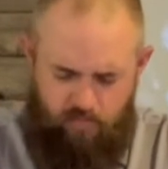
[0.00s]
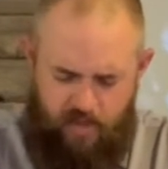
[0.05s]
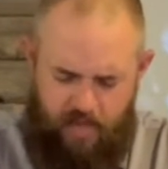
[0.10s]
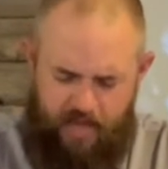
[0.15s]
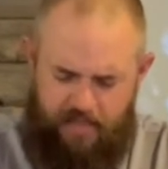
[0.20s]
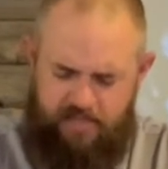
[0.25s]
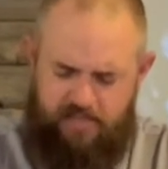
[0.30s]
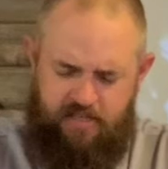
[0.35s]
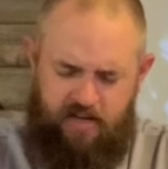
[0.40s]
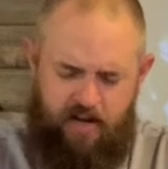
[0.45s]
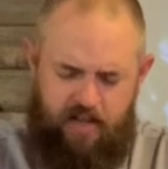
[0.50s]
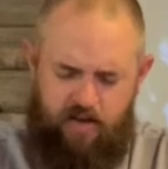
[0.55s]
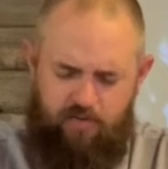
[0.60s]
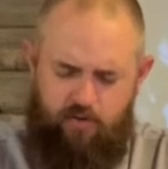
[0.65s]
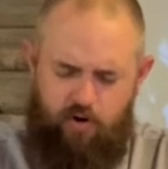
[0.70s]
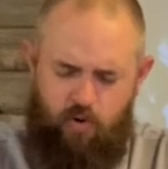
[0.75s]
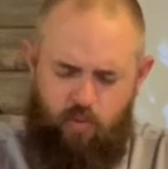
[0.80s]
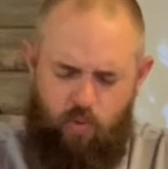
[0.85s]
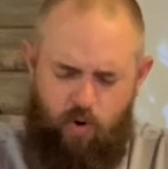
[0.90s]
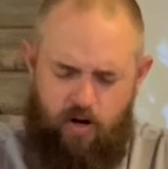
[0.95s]
and study of
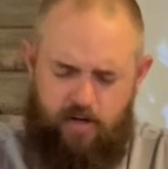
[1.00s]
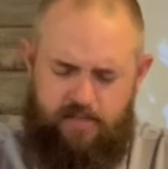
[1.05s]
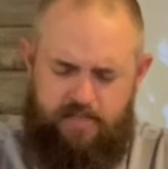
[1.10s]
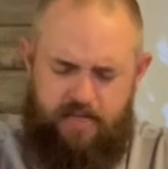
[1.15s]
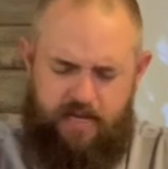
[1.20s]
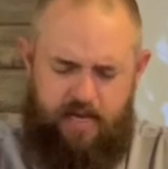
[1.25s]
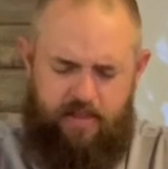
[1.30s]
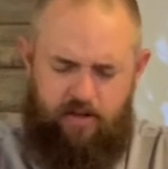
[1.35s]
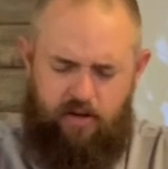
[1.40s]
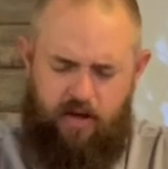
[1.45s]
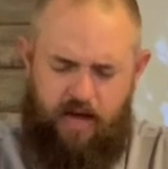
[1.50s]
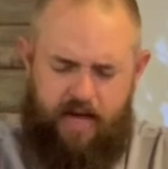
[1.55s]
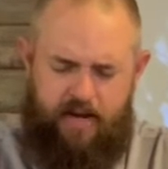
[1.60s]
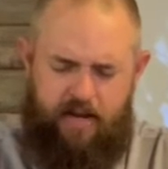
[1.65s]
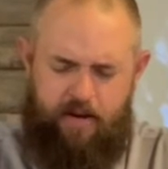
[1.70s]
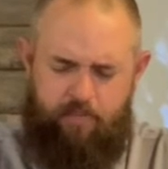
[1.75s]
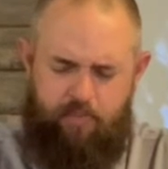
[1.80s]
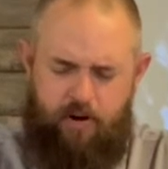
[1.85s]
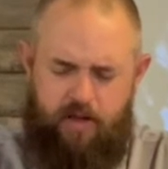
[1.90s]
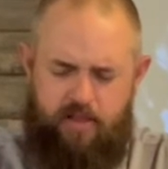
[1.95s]
your word together, God. And
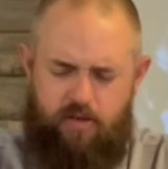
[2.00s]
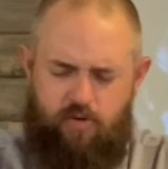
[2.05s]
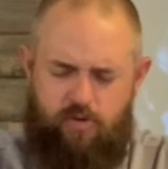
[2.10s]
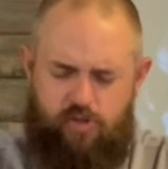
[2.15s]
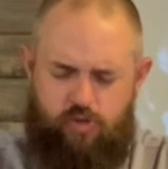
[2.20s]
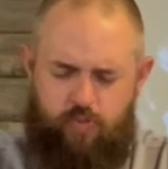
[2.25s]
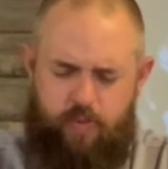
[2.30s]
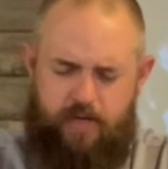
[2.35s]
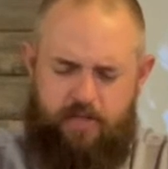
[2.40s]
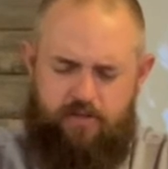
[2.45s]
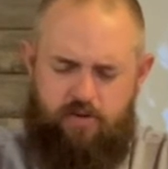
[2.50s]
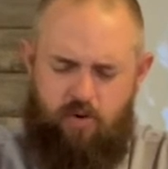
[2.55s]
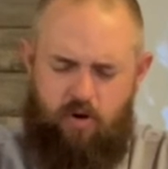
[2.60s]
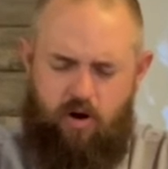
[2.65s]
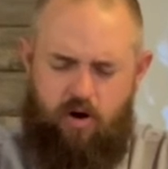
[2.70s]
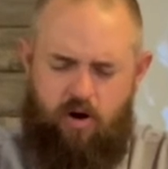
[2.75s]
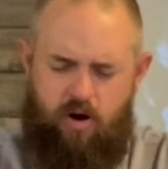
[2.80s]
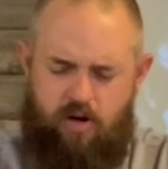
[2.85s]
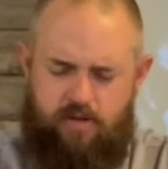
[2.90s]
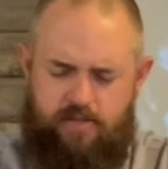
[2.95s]
I pray that you would speak to our
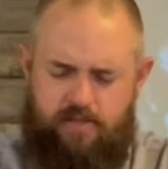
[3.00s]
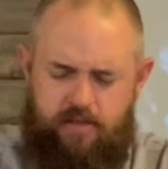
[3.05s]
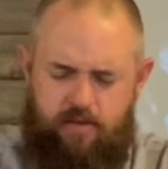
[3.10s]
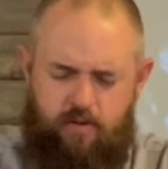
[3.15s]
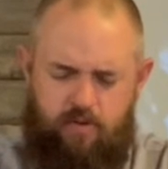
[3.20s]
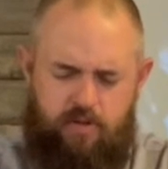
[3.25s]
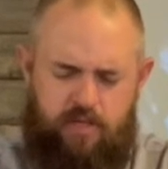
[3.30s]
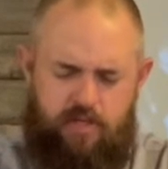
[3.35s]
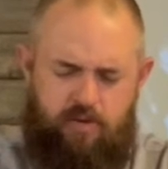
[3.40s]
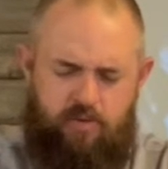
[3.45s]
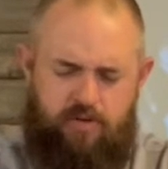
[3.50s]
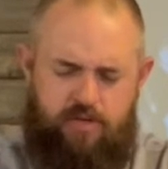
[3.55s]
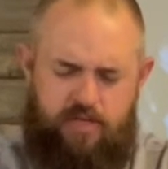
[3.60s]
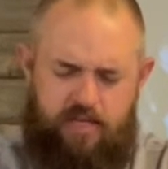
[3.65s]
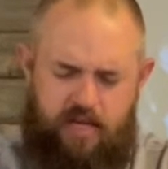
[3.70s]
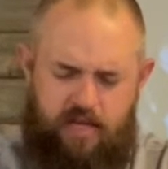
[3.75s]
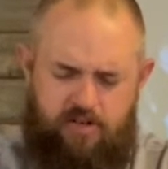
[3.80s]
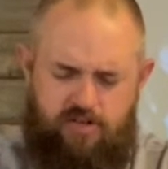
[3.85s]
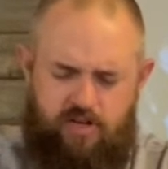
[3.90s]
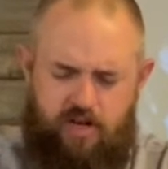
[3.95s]
hearts and, Lord, that you would
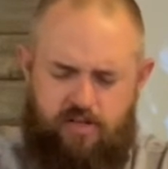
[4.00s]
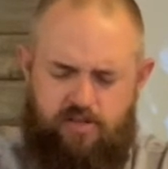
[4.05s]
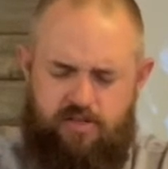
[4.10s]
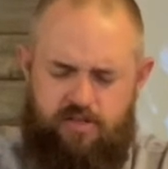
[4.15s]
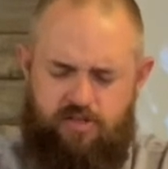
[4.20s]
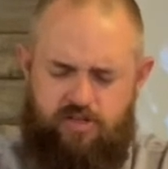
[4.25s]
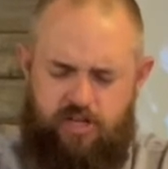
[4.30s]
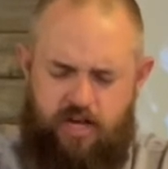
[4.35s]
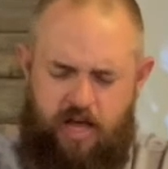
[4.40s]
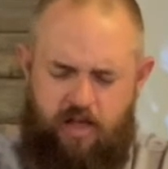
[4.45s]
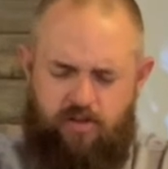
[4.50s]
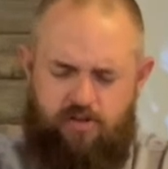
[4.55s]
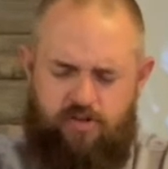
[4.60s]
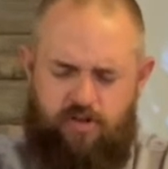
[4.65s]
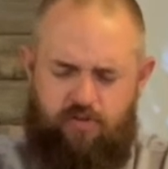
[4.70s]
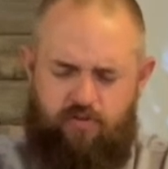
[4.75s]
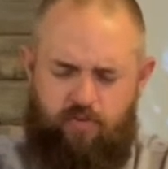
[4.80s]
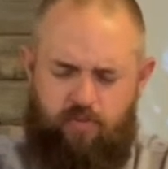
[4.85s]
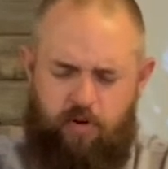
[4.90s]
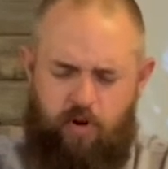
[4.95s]
teach us and challenge
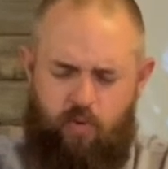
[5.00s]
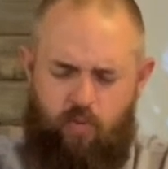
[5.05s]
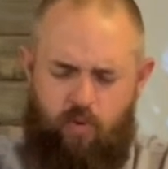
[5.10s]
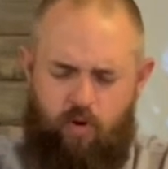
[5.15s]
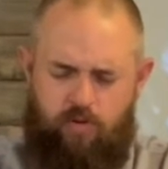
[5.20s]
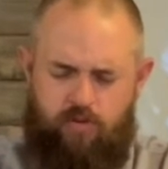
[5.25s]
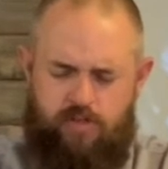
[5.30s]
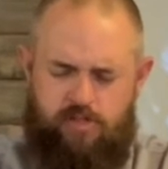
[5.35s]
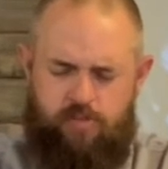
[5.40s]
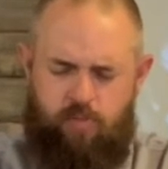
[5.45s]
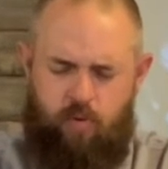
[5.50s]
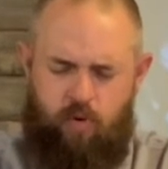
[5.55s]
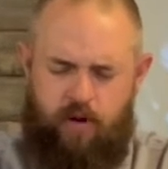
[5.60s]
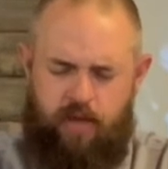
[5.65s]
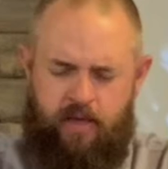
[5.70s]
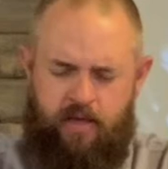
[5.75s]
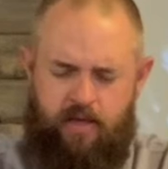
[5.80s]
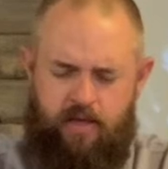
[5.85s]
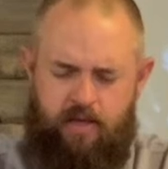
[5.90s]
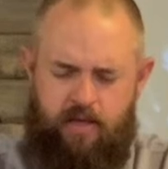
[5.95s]
us from your word this
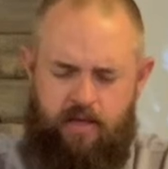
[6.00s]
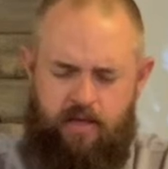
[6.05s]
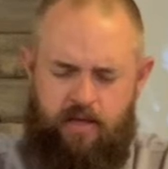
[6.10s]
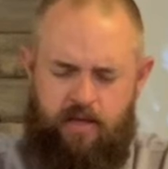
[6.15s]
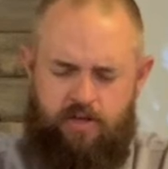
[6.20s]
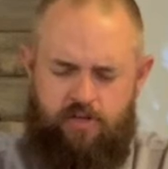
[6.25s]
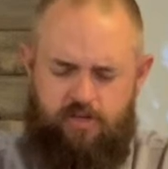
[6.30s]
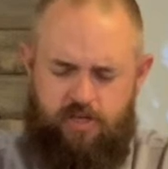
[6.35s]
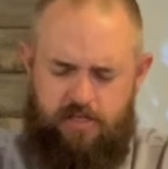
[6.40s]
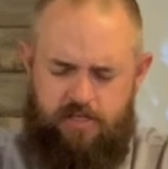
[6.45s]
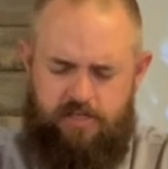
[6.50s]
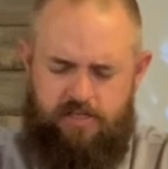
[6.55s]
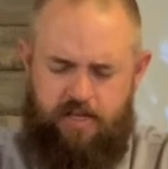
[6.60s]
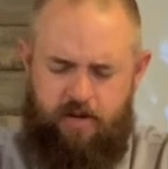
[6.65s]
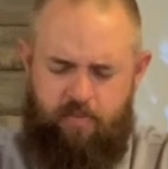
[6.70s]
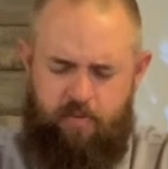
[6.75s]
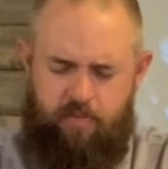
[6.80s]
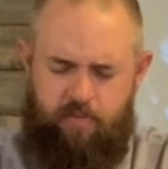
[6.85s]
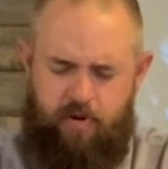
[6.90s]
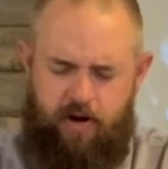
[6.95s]
morning. In Jesus'
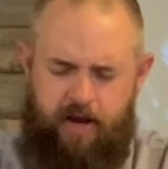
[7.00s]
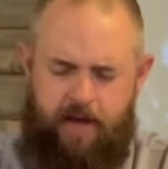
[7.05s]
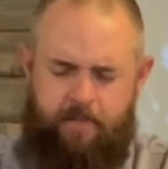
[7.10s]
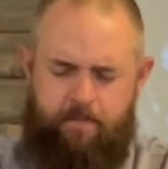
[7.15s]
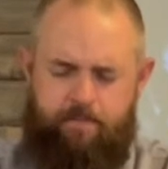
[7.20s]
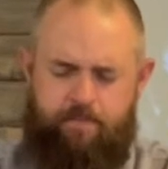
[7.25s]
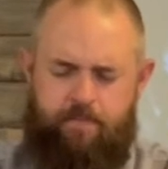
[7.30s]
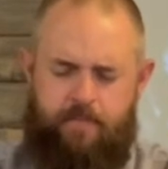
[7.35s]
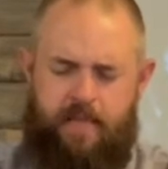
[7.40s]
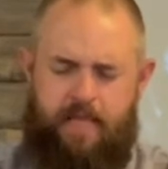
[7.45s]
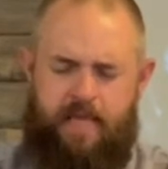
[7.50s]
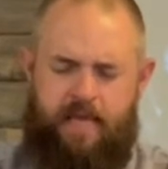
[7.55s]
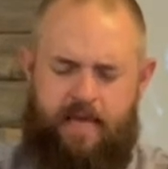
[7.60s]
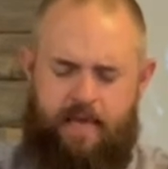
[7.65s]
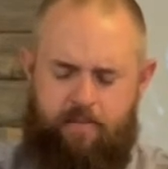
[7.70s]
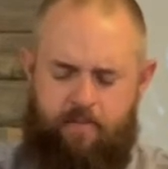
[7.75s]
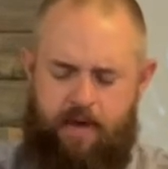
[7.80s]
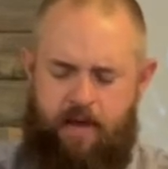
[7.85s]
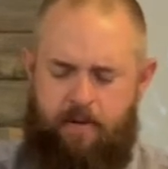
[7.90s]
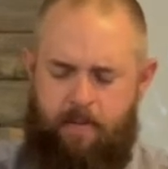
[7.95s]
name we pray.
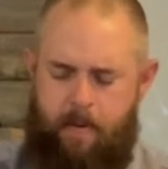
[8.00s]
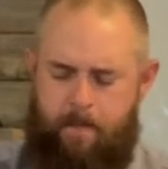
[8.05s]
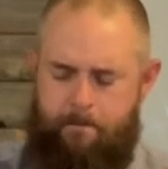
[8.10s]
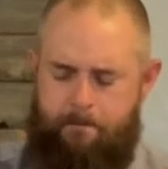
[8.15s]
Amen.